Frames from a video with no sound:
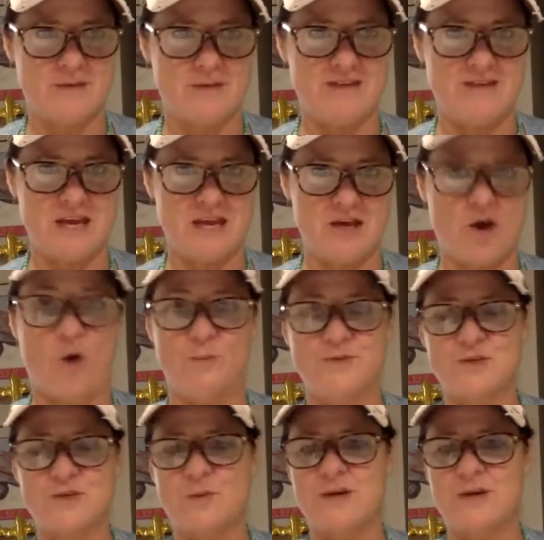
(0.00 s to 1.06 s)
Giving
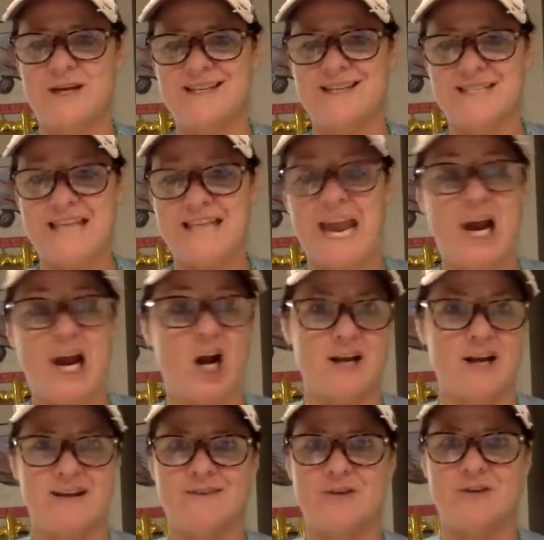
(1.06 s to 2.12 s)
yelps when you get scared
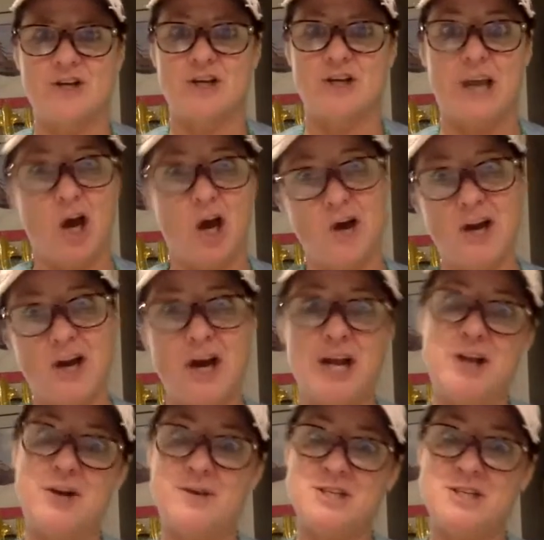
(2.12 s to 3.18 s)
and when you're like, oh no, I
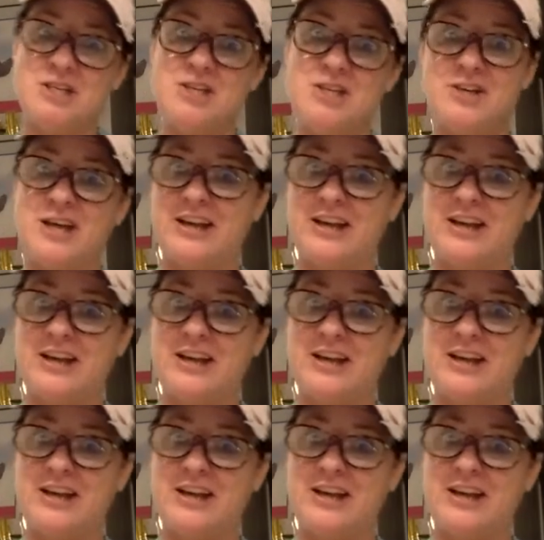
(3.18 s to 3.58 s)
don't know what to do.